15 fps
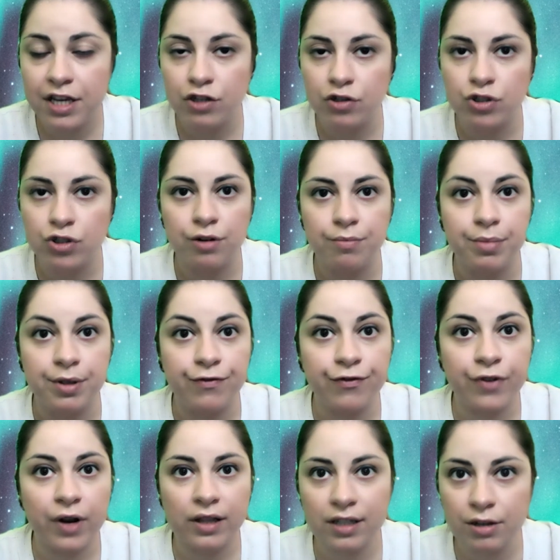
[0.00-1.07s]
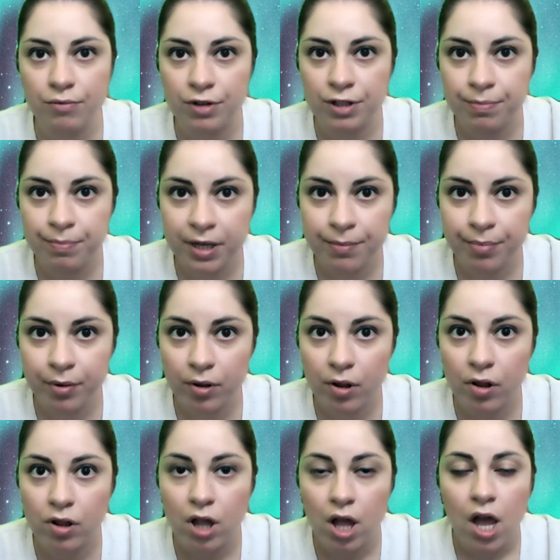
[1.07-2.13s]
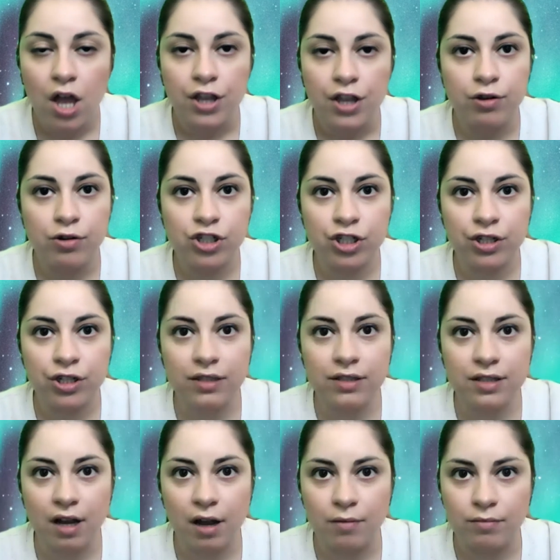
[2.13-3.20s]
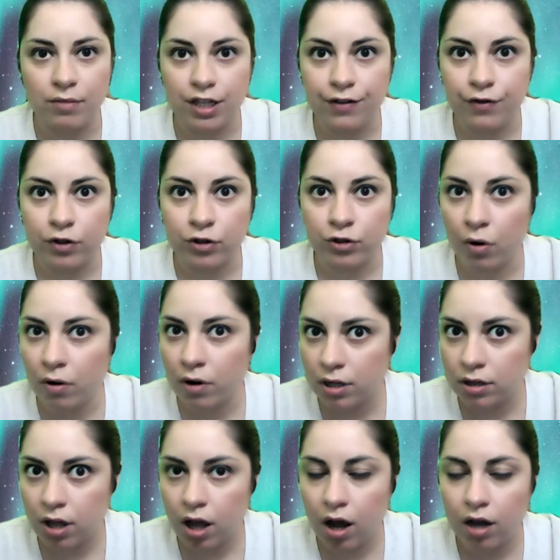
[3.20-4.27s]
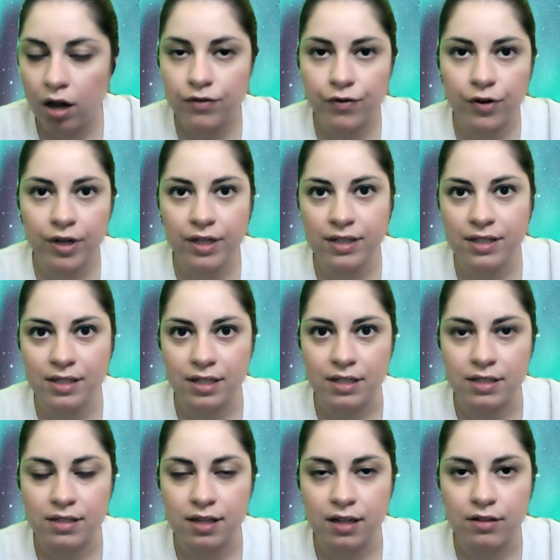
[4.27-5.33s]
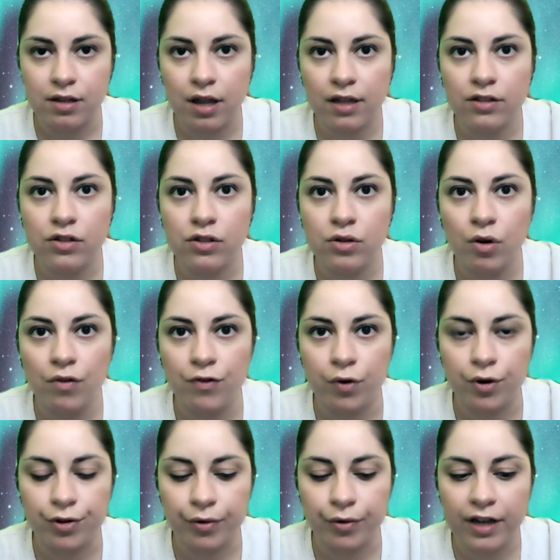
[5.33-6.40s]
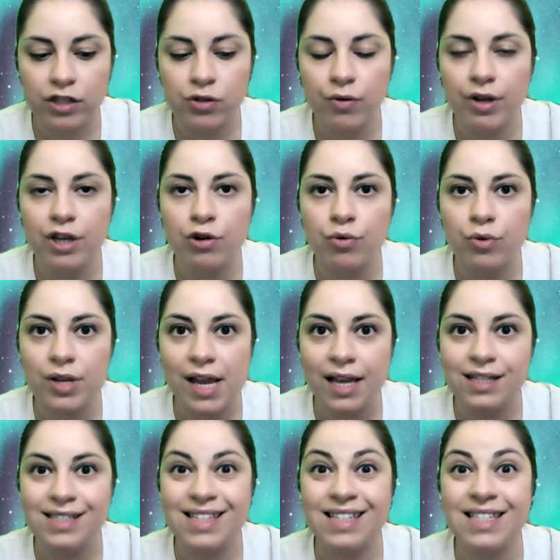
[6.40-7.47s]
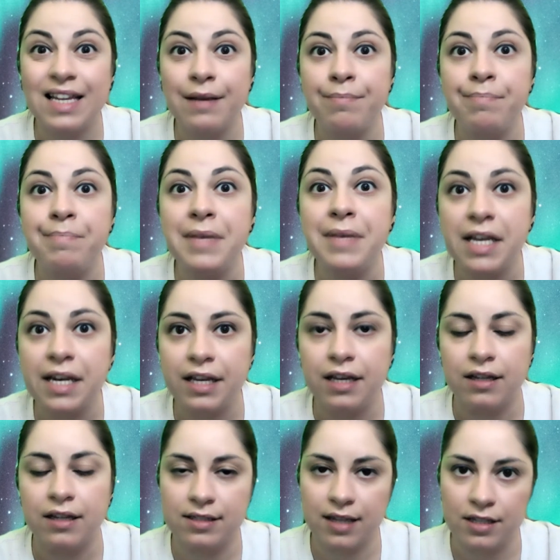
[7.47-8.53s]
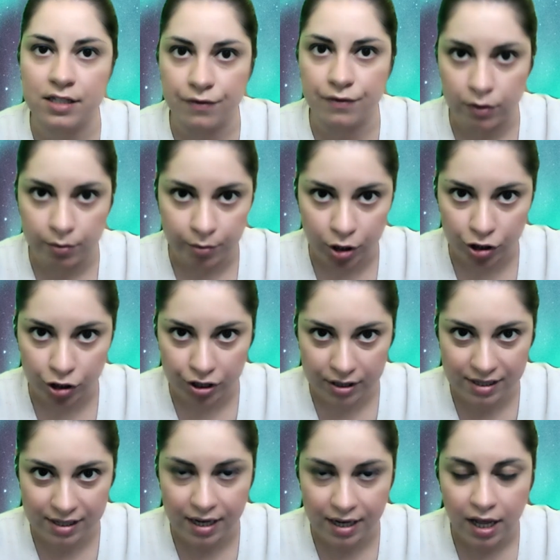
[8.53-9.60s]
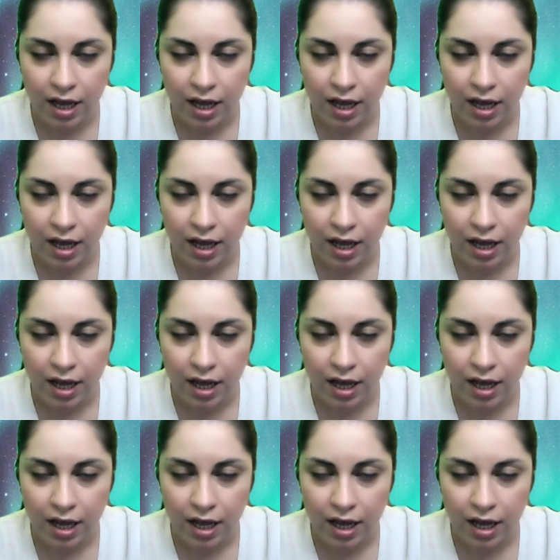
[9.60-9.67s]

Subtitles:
You shouldn't be friendly with people. You shouldn't leave your door unlocked, for instance, and so forth, right? So it creates this immediate sense of emergency.